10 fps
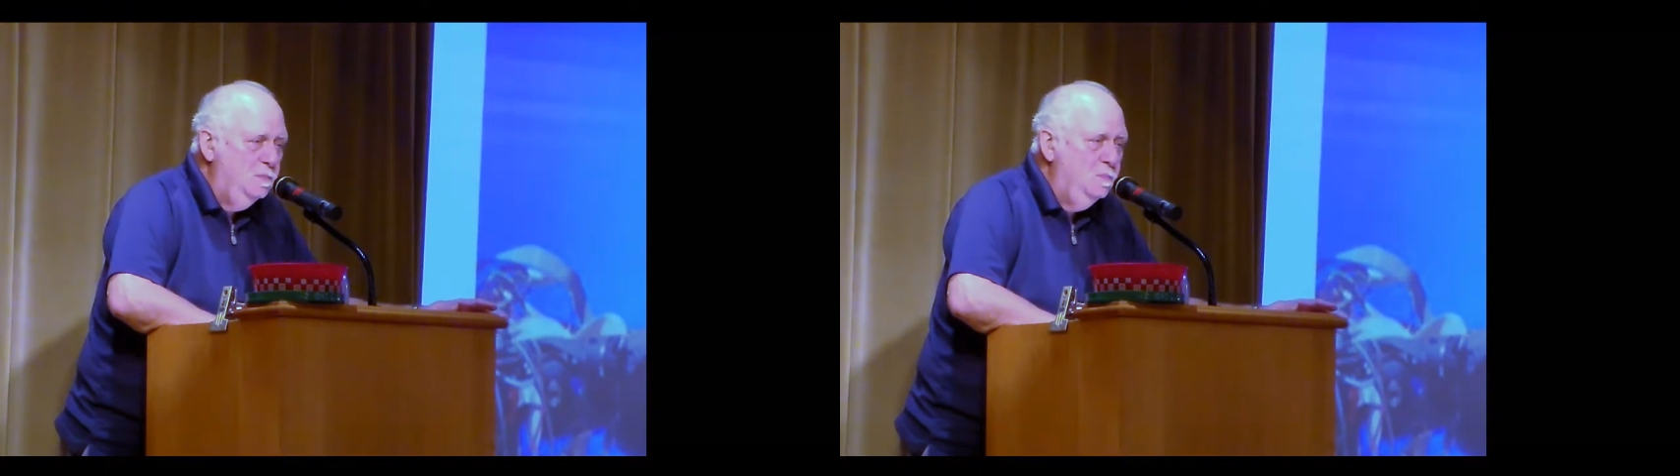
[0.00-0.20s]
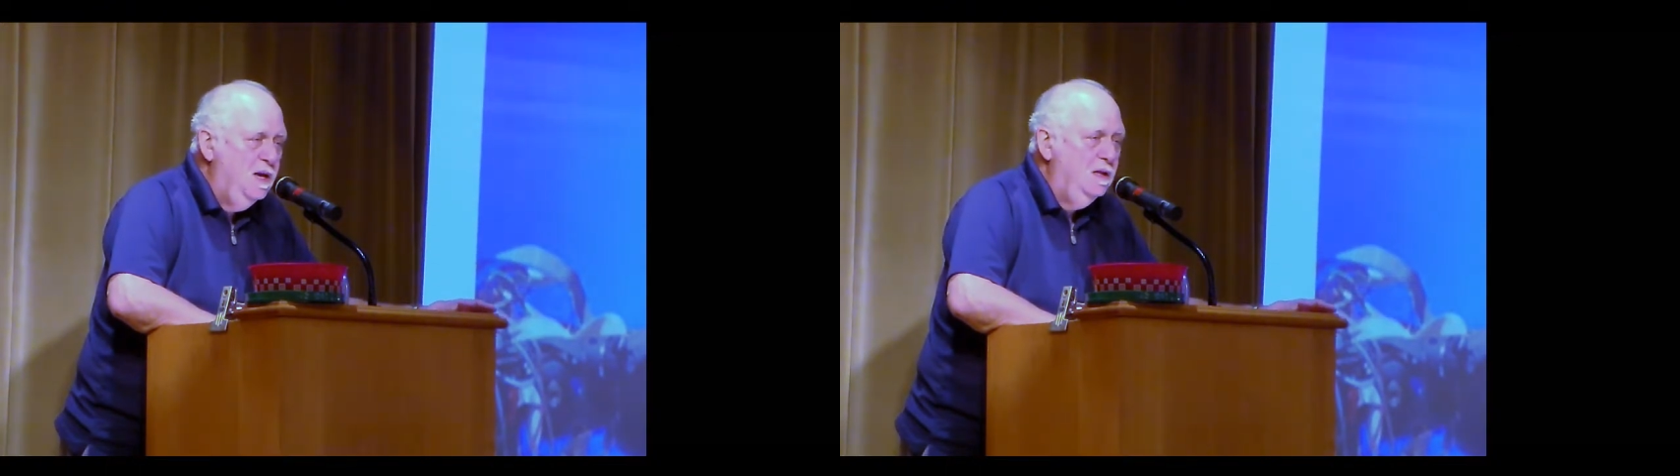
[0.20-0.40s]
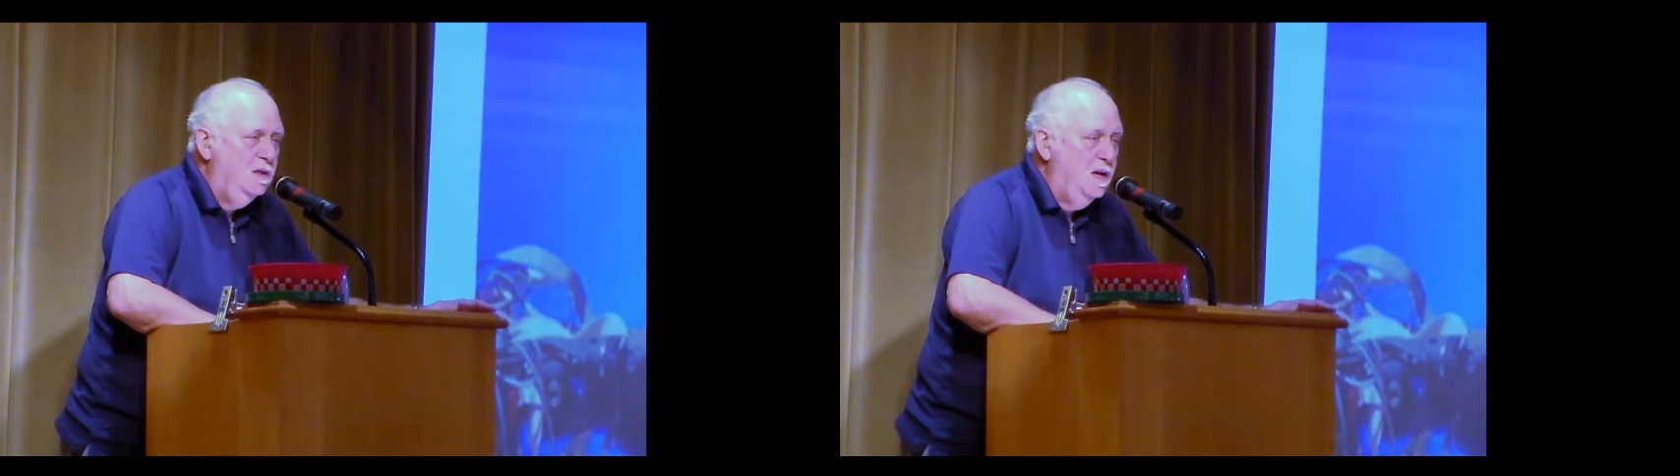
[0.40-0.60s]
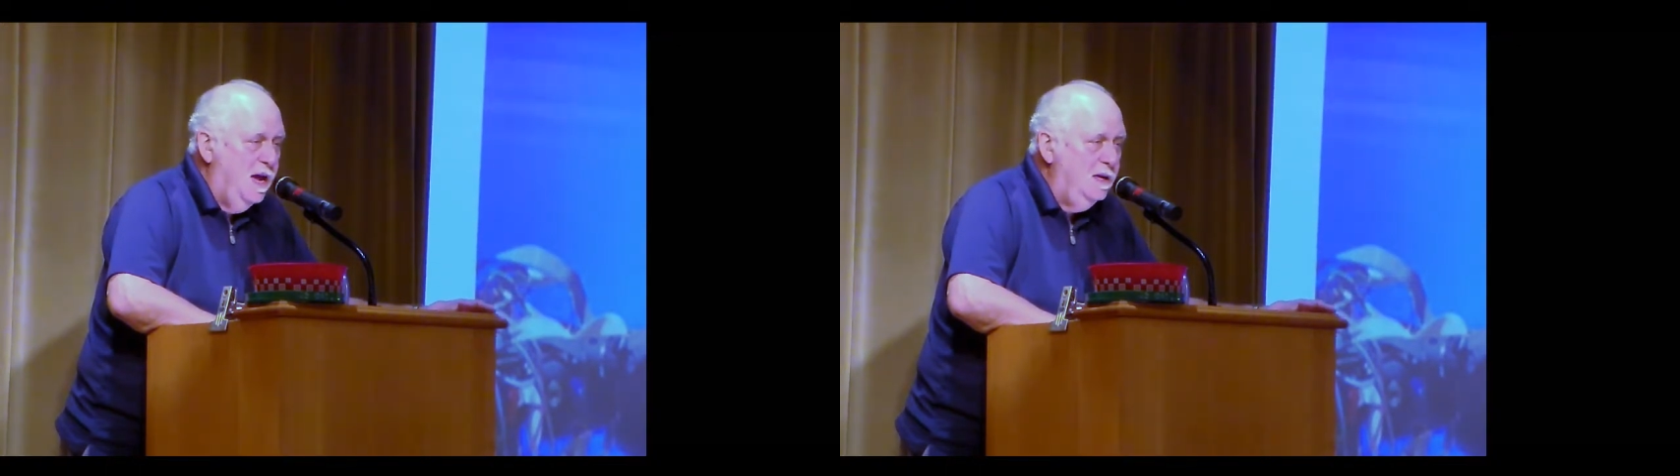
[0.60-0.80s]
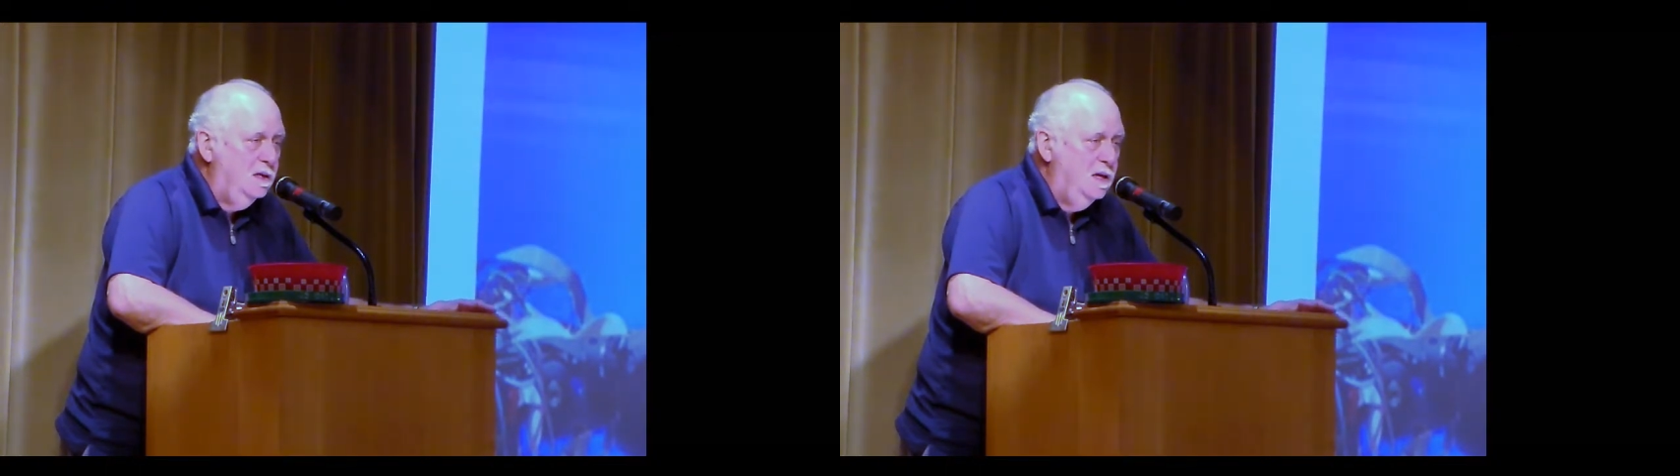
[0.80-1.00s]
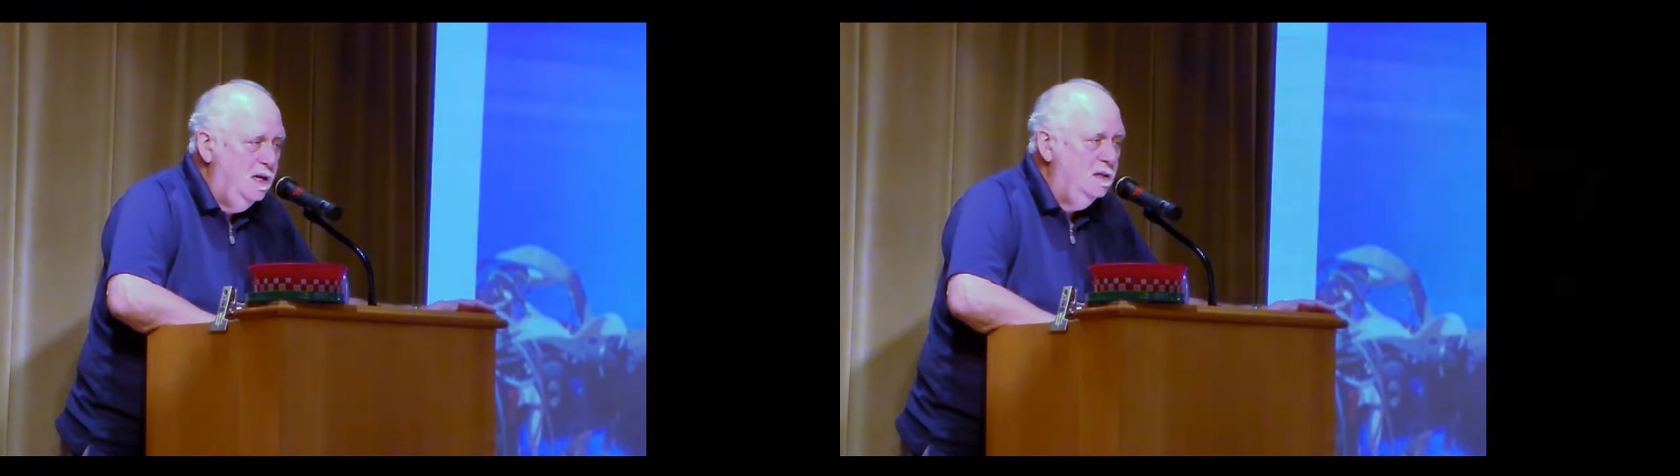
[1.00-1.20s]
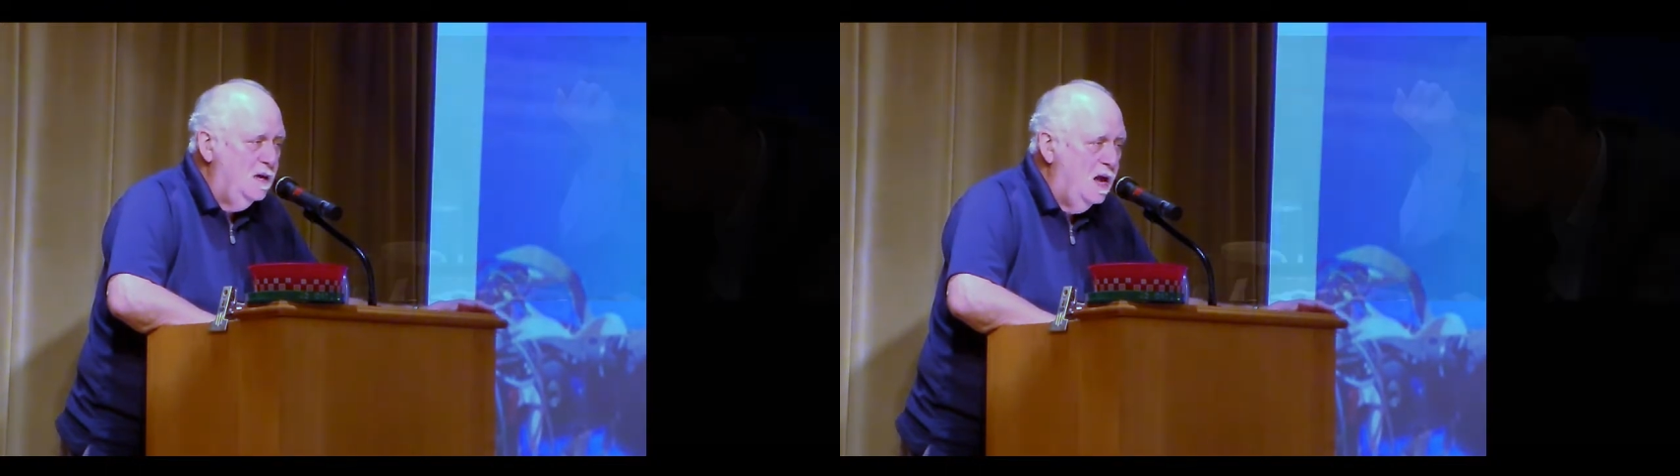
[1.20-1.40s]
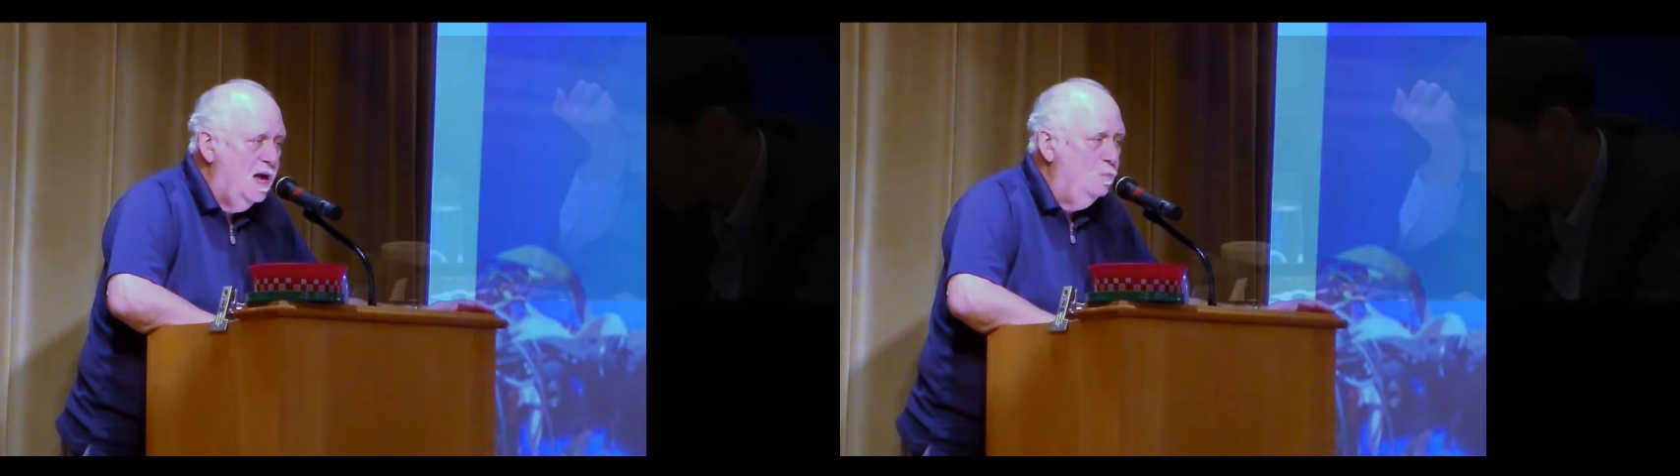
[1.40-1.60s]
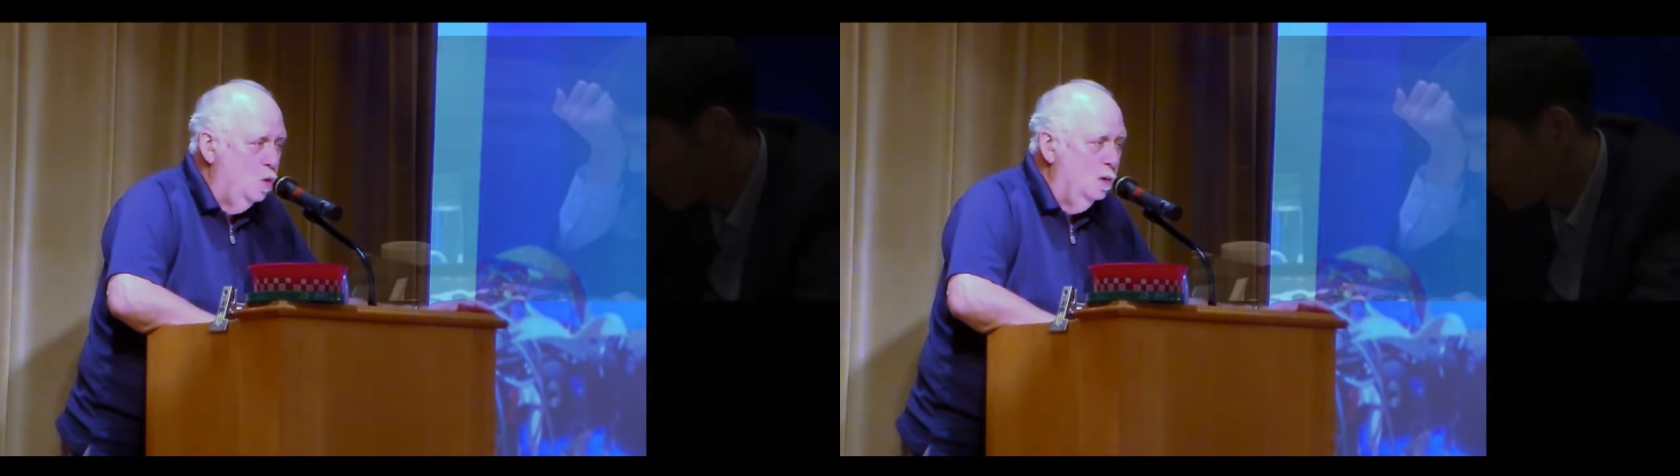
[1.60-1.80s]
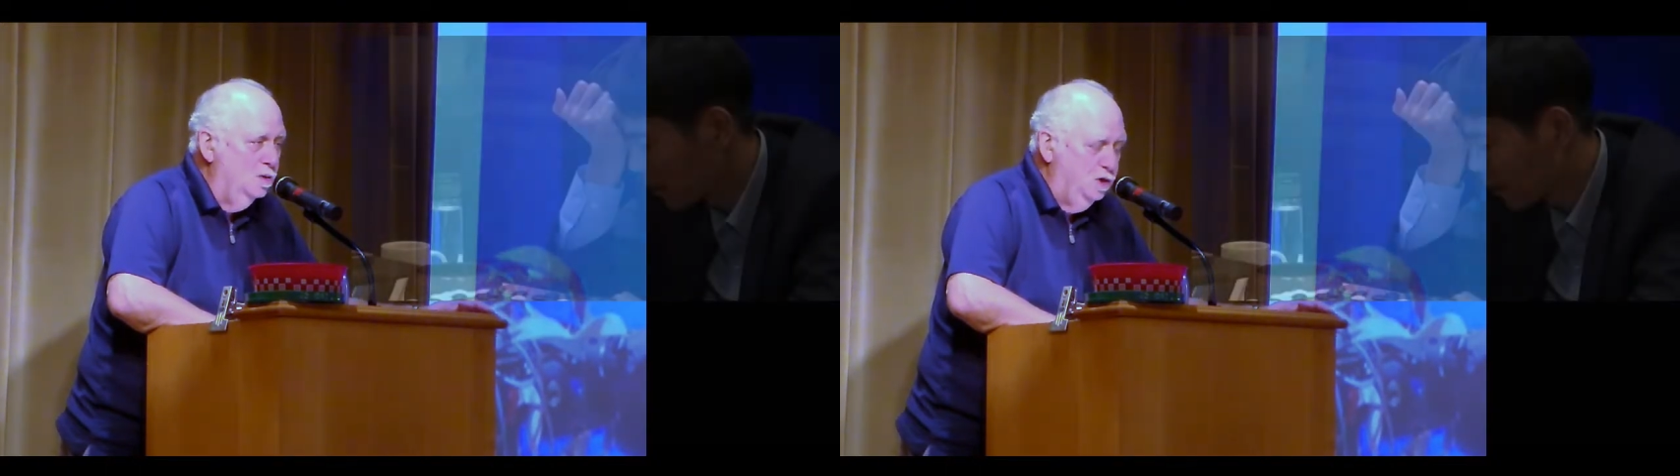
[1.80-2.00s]
to beat the 18-time
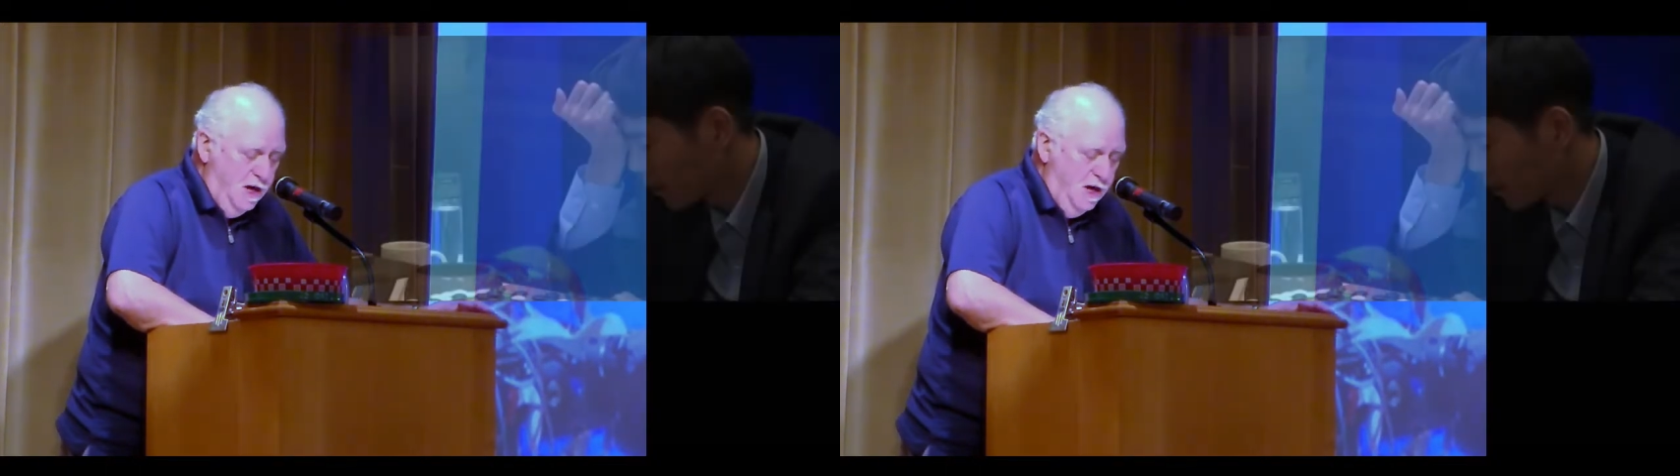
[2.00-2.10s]
world